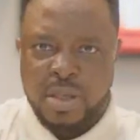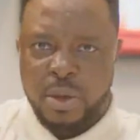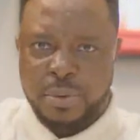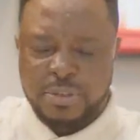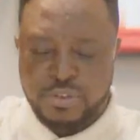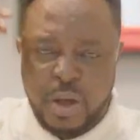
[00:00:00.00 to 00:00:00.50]

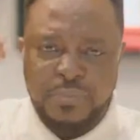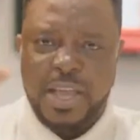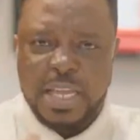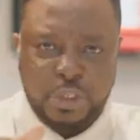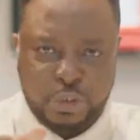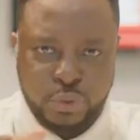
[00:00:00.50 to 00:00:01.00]
Resolve
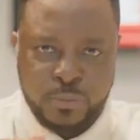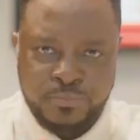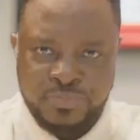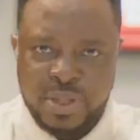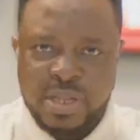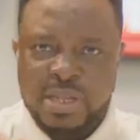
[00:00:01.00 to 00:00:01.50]
the
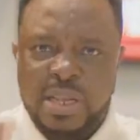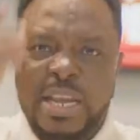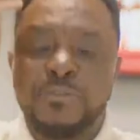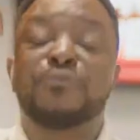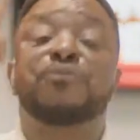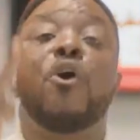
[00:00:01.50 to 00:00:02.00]
issue.
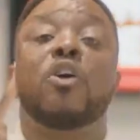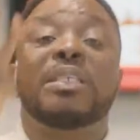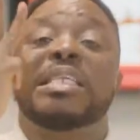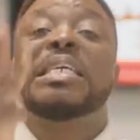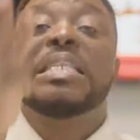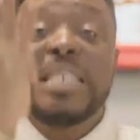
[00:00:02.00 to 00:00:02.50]
In
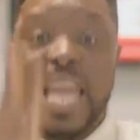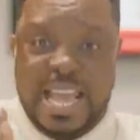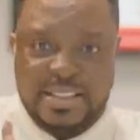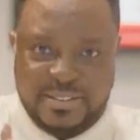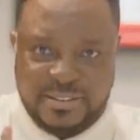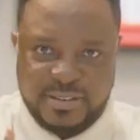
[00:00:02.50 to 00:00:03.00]
14
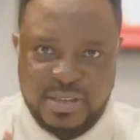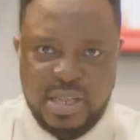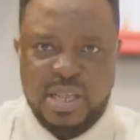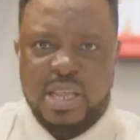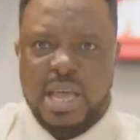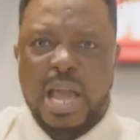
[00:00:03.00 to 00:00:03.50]
days,
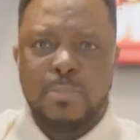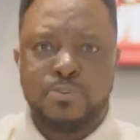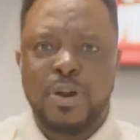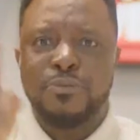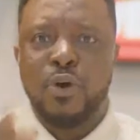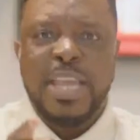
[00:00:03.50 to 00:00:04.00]
I
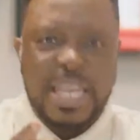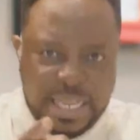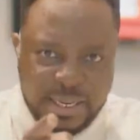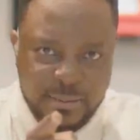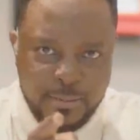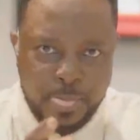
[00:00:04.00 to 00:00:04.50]
pray for
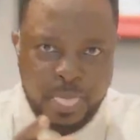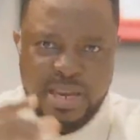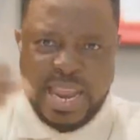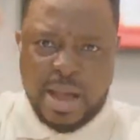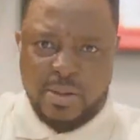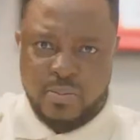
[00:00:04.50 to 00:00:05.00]
healing.
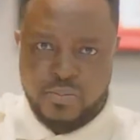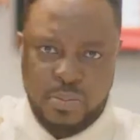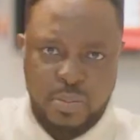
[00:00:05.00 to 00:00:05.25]
Now,